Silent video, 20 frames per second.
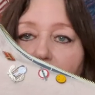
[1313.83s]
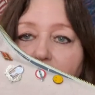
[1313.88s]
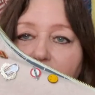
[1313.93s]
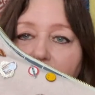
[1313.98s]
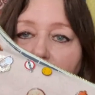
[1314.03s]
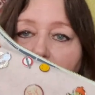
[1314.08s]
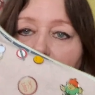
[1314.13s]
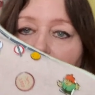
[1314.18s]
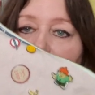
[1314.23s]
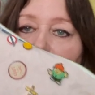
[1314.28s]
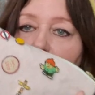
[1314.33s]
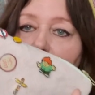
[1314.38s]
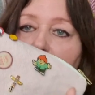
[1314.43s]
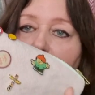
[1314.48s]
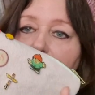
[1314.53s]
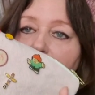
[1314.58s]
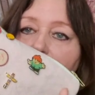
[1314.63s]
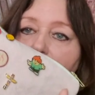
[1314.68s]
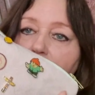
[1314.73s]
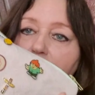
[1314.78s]
I think
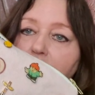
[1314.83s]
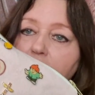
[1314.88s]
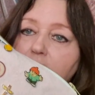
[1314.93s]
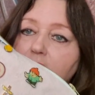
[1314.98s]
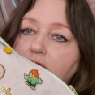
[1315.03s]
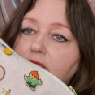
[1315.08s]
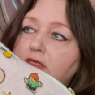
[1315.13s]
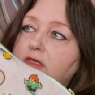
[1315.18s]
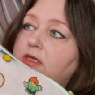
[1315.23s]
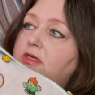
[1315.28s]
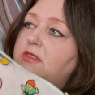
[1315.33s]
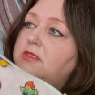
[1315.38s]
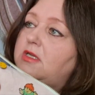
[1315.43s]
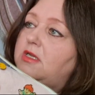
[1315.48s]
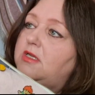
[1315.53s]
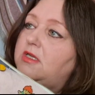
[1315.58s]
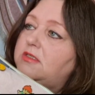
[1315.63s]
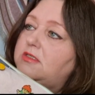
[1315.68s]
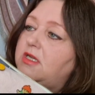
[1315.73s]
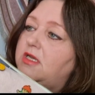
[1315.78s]
French.
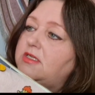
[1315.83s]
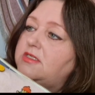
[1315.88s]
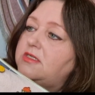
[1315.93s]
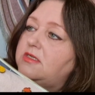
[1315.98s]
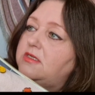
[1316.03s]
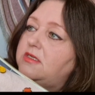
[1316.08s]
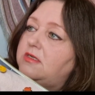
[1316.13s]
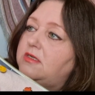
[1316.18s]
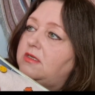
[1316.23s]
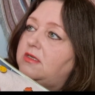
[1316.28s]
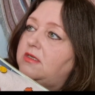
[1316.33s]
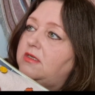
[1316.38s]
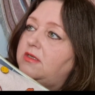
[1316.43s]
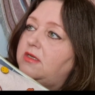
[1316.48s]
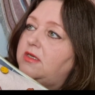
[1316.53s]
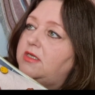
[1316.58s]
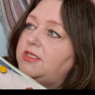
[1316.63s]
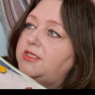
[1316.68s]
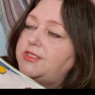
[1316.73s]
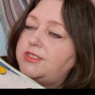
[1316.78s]
It has a
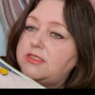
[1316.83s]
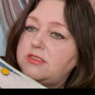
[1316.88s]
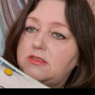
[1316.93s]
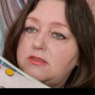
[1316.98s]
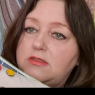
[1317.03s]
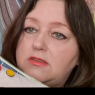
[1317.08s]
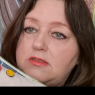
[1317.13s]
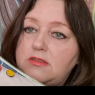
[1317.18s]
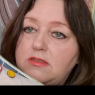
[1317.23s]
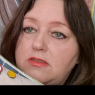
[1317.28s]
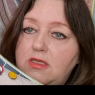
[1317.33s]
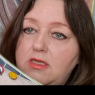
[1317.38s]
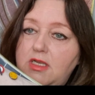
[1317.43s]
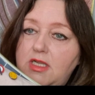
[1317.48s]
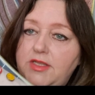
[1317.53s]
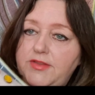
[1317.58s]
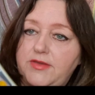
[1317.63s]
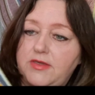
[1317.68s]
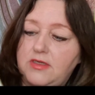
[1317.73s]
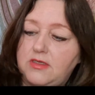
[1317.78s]
nice
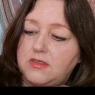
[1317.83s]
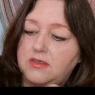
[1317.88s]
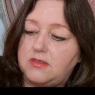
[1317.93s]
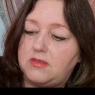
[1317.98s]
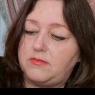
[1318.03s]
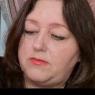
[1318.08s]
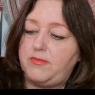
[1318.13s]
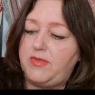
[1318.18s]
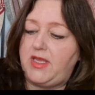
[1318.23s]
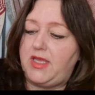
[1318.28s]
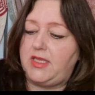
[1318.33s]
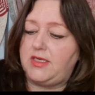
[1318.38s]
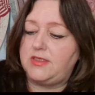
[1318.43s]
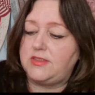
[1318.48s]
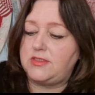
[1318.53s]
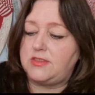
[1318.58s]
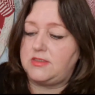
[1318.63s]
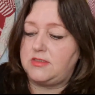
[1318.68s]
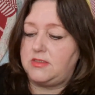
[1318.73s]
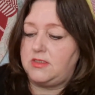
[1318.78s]
leather
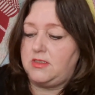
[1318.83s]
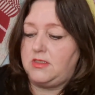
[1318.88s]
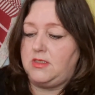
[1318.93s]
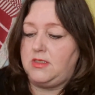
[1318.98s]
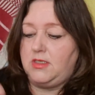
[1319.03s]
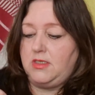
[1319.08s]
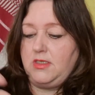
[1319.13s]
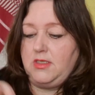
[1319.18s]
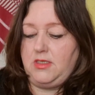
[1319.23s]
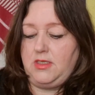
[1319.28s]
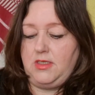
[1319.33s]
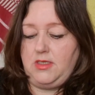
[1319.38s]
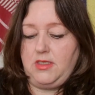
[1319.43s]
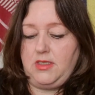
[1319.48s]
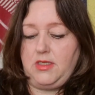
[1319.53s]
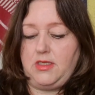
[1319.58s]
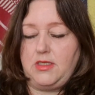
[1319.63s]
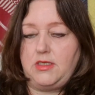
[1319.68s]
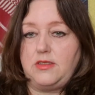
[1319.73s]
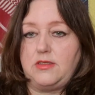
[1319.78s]
band
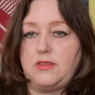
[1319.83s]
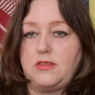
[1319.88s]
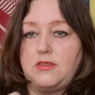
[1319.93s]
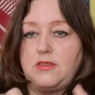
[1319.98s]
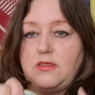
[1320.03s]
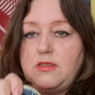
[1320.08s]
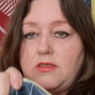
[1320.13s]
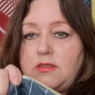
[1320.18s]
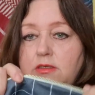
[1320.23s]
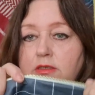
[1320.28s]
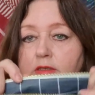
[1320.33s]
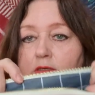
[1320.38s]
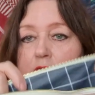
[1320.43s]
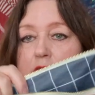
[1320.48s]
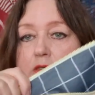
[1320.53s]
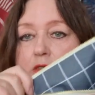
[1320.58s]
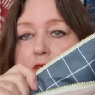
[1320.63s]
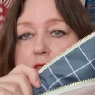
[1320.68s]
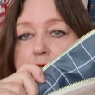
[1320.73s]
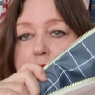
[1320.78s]
and then
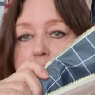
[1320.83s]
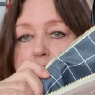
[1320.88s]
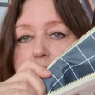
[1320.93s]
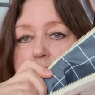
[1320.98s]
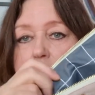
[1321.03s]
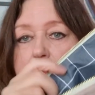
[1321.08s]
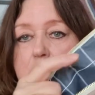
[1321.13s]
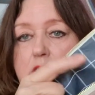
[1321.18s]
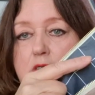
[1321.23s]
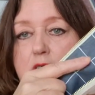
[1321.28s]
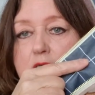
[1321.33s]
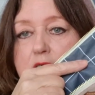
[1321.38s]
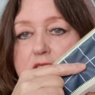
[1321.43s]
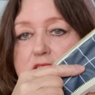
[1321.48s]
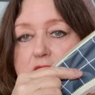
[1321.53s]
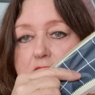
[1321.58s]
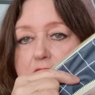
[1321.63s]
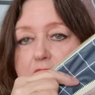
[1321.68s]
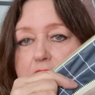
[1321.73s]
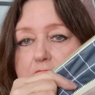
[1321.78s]

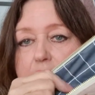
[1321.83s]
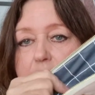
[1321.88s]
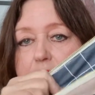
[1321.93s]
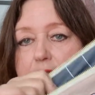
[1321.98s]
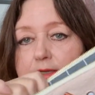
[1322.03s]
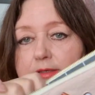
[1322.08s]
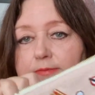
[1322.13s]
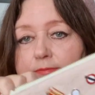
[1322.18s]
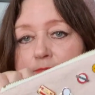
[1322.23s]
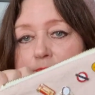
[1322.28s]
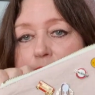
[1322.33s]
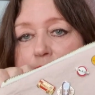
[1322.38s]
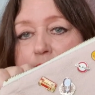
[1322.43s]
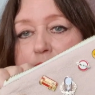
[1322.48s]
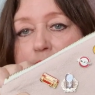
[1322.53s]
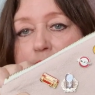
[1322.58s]
nice lining.